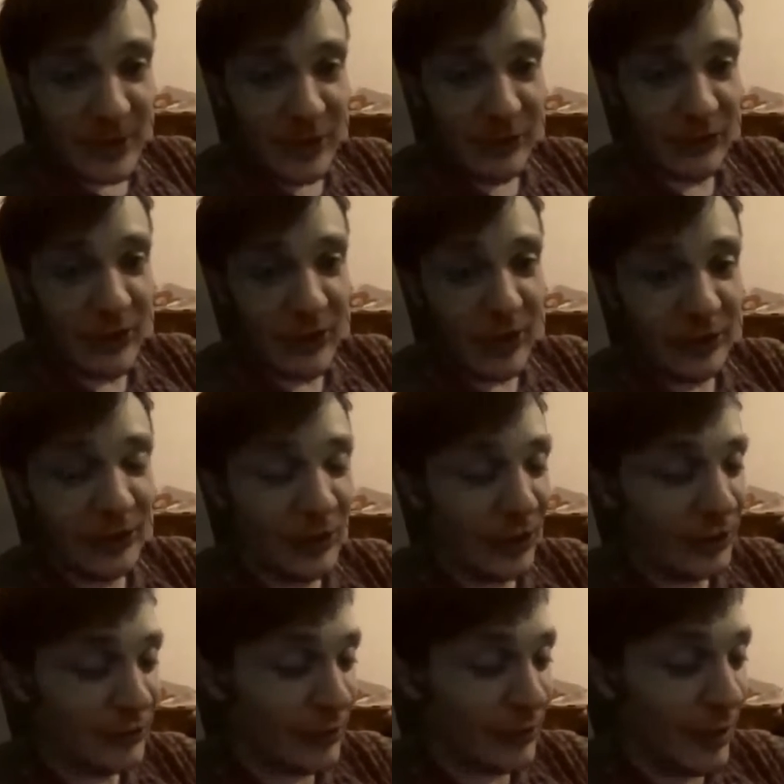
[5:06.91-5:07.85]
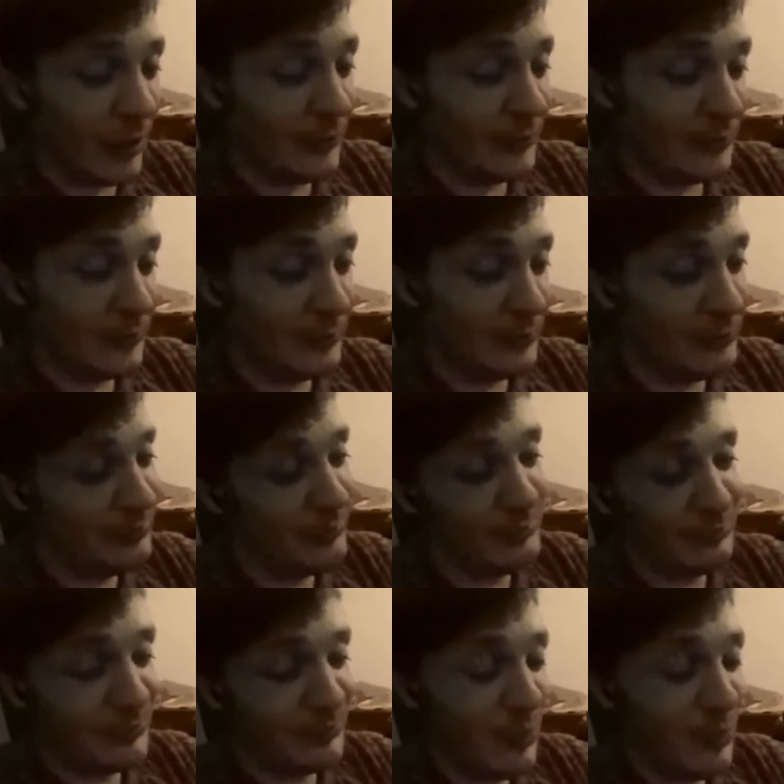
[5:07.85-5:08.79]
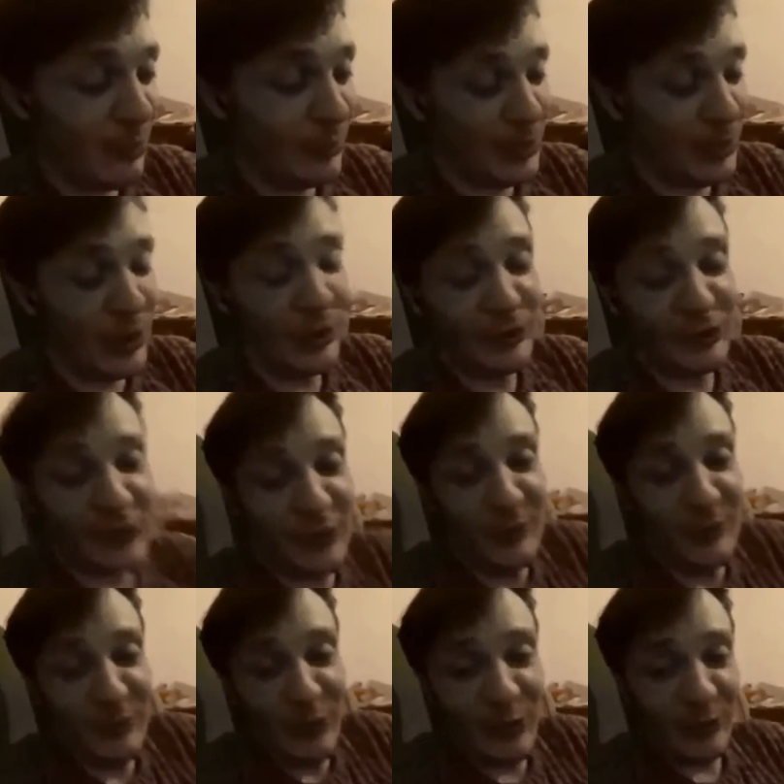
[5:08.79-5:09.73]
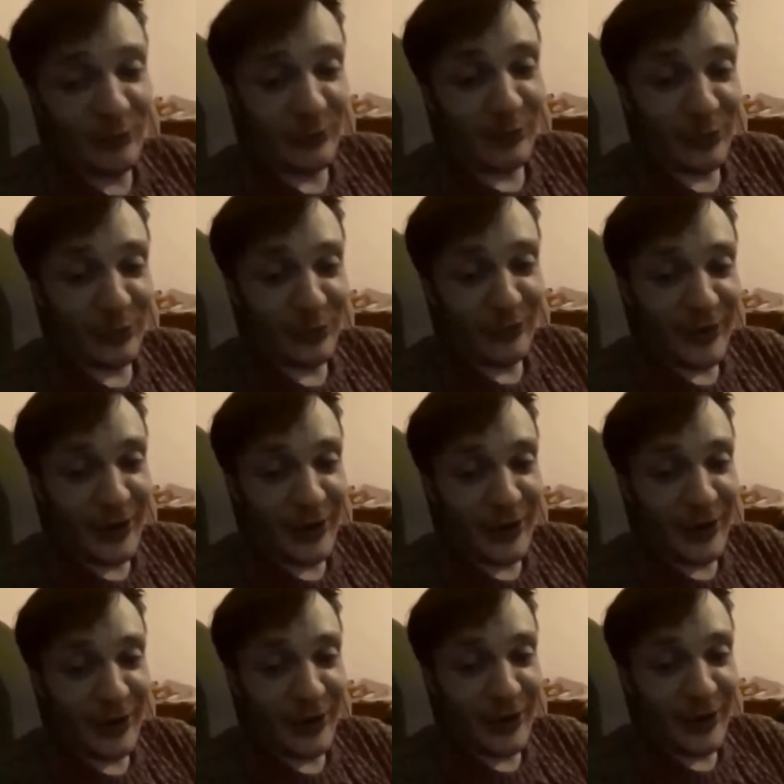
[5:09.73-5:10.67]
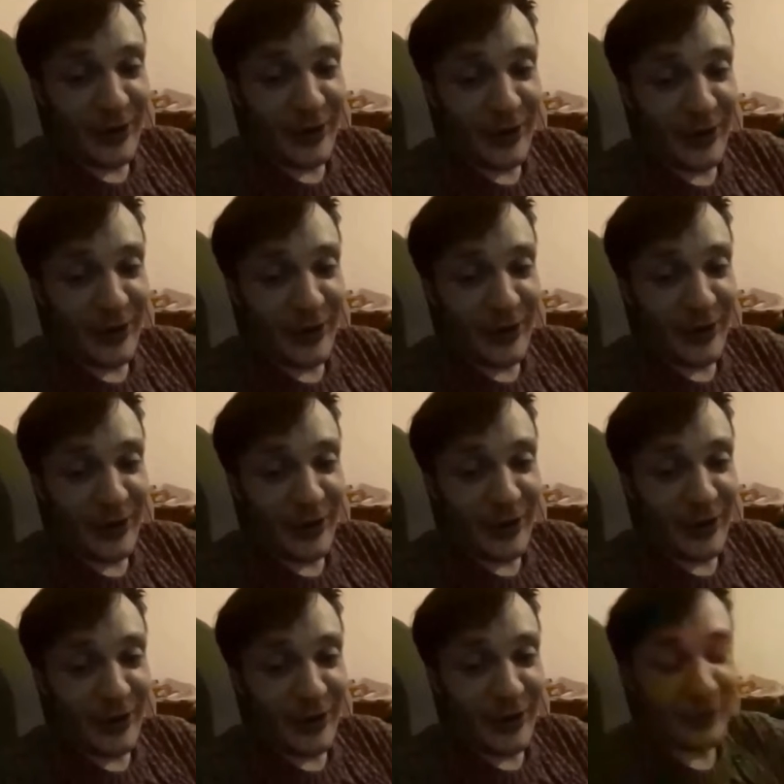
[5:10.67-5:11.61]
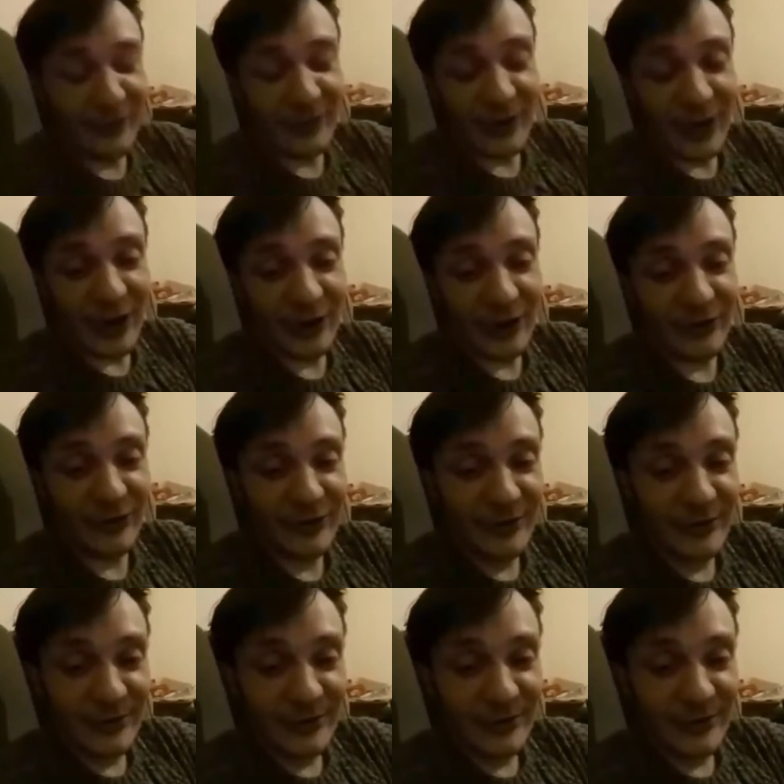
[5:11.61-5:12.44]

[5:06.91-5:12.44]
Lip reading: so I hope. more we use it, the more we'll improve, I guess.